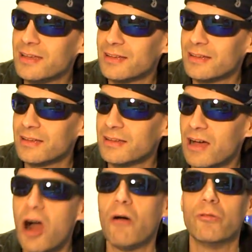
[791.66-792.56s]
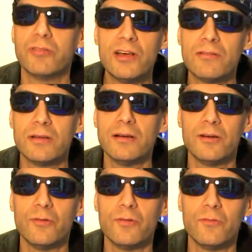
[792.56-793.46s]
DJ oh, Fago?
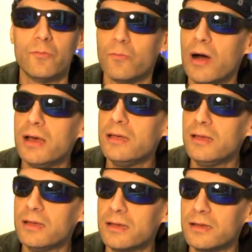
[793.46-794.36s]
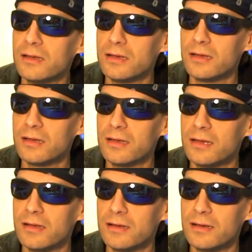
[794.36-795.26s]
what? DJ Ego?